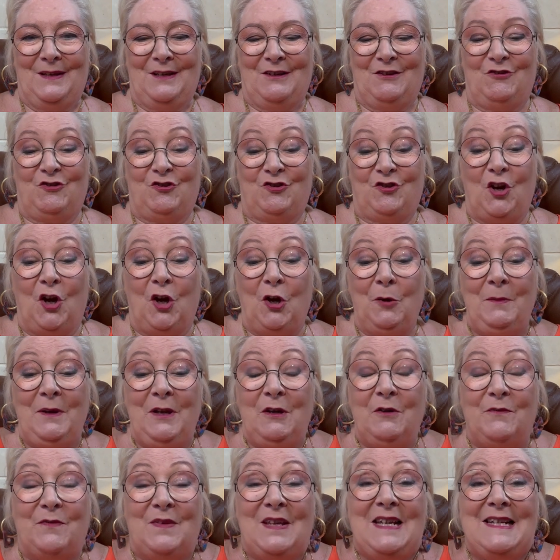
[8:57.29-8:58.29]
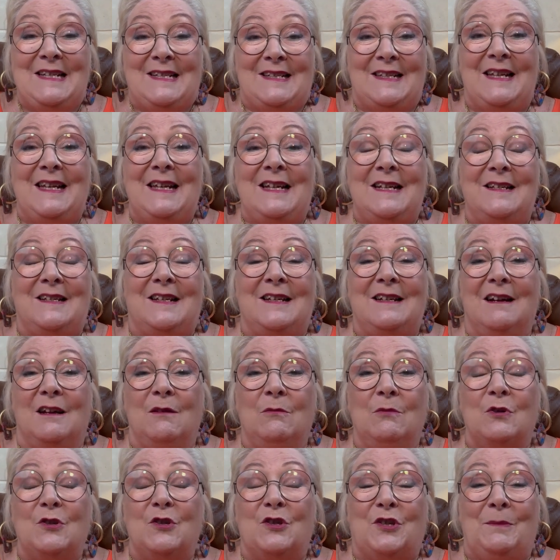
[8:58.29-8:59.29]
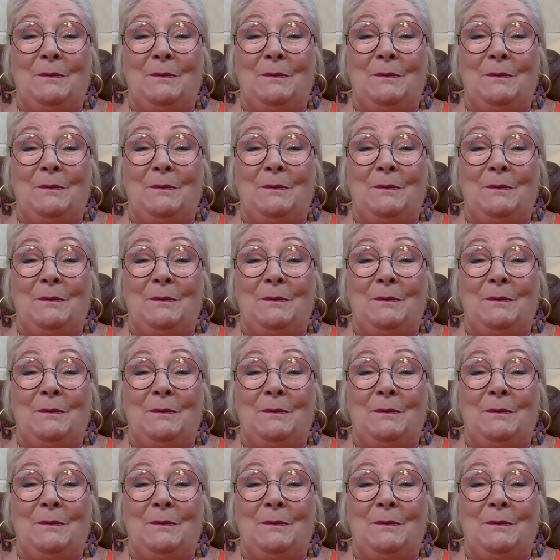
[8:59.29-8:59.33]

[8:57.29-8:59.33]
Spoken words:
Show me of these things that I want